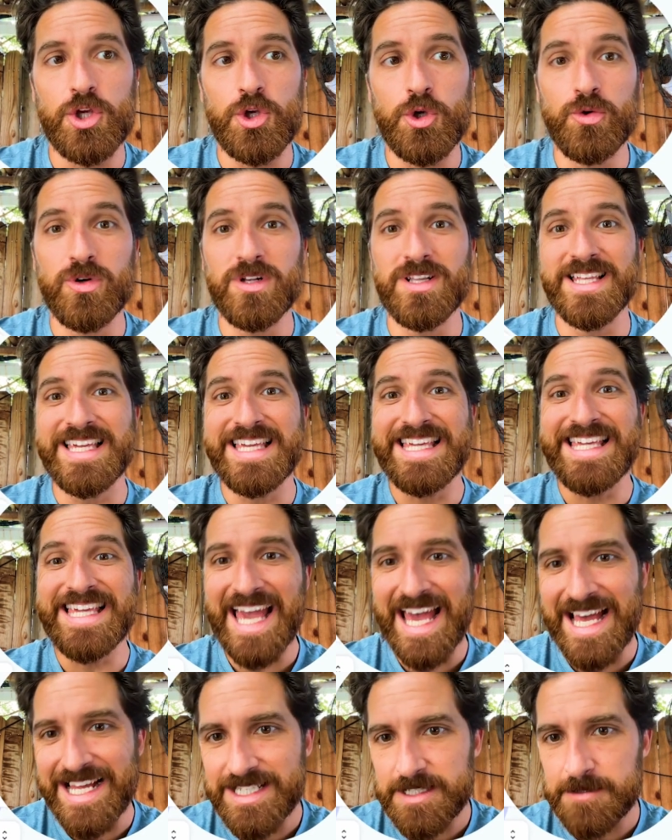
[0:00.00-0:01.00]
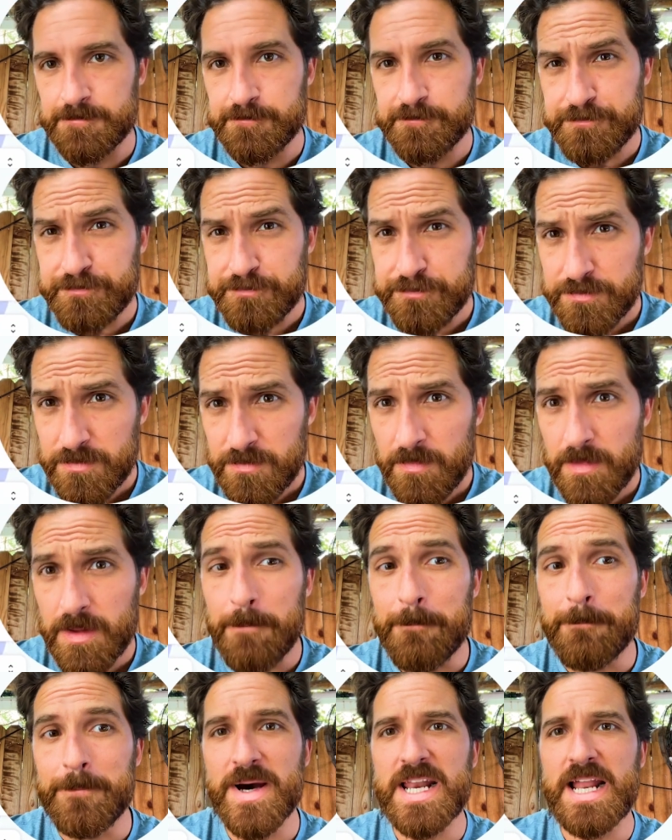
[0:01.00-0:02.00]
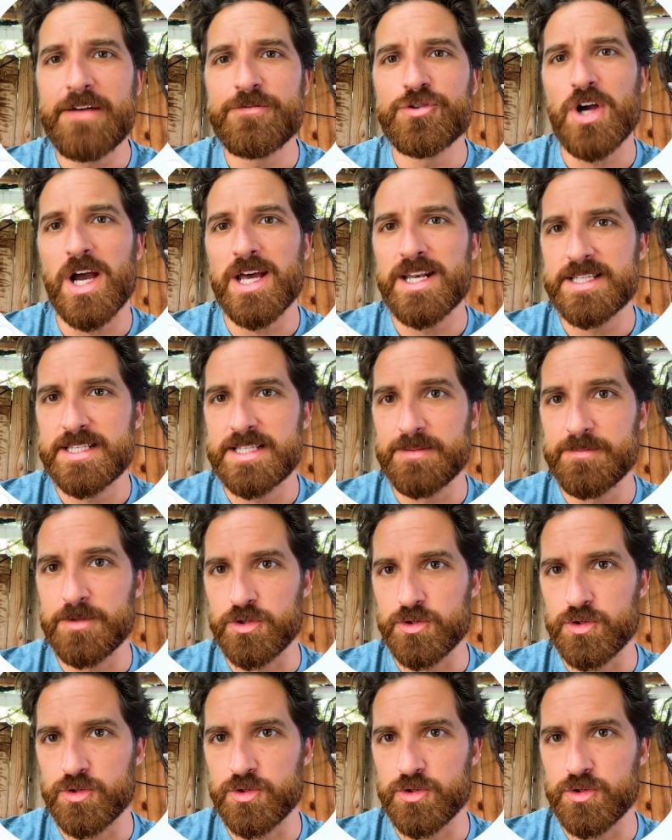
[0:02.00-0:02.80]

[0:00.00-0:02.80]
Udly yet, but I've tried a similar